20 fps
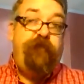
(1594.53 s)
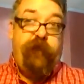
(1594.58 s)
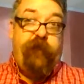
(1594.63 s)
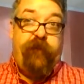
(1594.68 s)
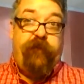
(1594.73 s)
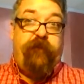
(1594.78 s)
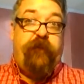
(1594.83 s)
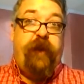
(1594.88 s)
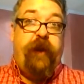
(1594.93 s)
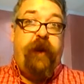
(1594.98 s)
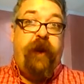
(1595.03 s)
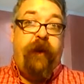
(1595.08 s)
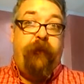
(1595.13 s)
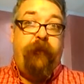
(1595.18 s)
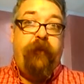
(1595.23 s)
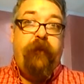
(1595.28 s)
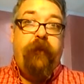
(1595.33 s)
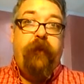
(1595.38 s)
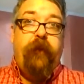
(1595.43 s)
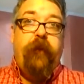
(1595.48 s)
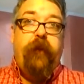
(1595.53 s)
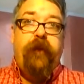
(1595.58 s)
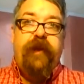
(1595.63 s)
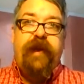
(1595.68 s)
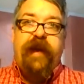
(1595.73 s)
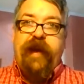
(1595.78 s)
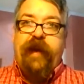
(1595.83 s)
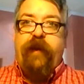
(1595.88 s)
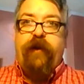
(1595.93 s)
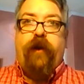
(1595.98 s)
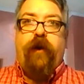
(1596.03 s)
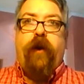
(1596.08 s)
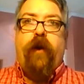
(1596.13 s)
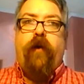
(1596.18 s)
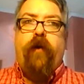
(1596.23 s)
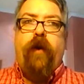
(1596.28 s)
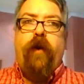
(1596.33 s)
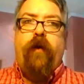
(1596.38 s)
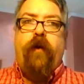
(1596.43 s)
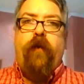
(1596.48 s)
sit up, eat on
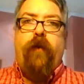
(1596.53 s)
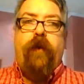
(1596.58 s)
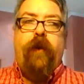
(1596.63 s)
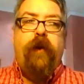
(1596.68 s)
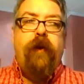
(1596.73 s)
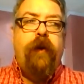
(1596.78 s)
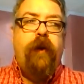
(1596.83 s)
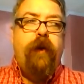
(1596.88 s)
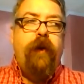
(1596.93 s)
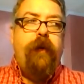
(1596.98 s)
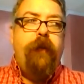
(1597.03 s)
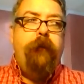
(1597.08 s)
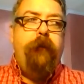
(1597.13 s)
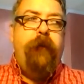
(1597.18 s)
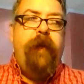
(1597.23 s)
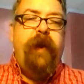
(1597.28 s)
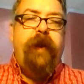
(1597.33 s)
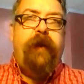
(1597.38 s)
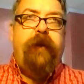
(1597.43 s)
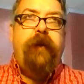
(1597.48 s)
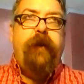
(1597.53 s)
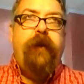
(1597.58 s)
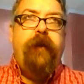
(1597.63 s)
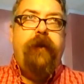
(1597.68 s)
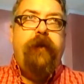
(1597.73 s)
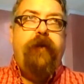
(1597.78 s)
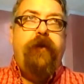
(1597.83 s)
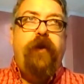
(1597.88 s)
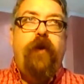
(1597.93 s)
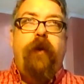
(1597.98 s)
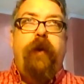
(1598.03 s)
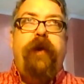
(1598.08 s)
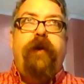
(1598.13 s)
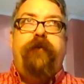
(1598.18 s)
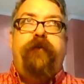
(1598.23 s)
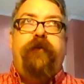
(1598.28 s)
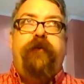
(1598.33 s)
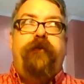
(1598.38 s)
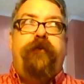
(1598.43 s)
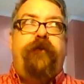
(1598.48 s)
our own, make
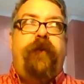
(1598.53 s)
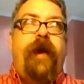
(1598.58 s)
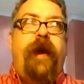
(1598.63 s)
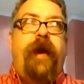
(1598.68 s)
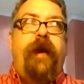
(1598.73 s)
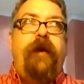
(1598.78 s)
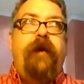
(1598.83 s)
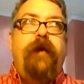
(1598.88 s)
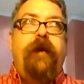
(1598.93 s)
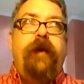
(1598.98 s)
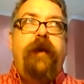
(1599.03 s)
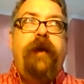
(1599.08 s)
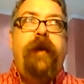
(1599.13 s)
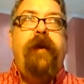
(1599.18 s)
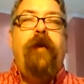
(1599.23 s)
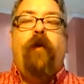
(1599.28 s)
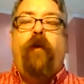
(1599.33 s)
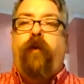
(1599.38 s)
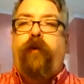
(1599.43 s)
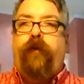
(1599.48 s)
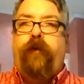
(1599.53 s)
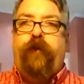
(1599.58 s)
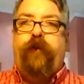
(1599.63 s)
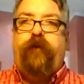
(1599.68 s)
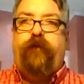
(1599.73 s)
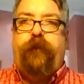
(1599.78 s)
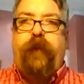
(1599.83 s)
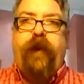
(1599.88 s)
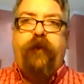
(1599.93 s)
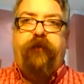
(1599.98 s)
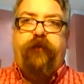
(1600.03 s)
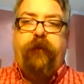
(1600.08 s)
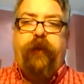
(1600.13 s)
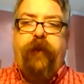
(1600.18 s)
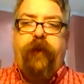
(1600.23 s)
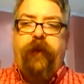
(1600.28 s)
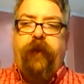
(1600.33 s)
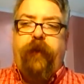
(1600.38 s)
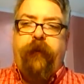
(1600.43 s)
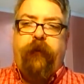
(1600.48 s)
noises that an older
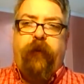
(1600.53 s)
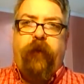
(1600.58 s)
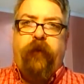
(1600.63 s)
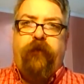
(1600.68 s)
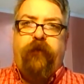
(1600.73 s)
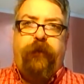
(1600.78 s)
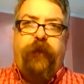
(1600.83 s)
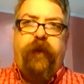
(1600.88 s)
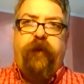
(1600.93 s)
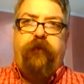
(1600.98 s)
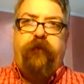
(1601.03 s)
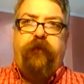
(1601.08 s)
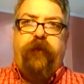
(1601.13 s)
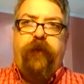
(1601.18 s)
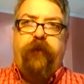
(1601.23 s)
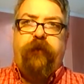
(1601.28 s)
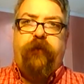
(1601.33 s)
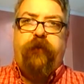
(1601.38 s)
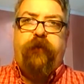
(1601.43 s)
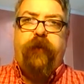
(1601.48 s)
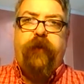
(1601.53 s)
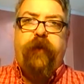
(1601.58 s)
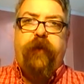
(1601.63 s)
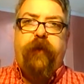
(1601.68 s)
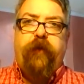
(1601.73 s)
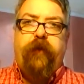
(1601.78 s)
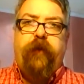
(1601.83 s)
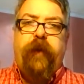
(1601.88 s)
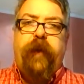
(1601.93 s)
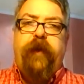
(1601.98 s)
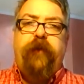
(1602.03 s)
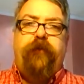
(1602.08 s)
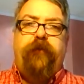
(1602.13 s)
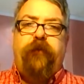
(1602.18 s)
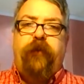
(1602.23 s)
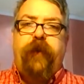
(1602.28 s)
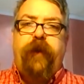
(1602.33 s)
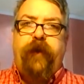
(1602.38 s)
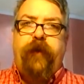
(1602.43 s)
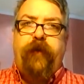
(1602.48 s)
specimen of our species
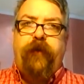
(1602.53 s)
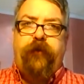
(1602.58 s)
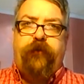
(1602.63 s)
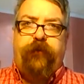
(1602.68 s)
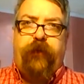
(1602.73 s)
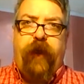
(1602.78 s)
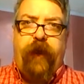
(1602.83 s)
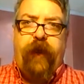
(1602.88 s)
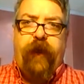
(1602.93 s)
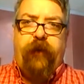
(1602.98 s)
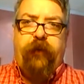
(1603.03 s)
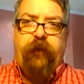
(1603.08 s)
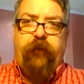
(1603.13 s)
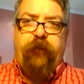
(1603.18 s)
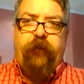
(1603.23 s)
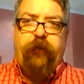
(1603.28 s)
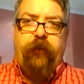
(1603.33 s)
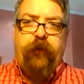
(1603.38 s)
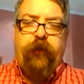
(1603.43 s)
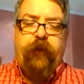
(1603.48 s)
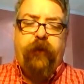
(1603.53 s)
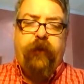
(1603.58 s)
easily understands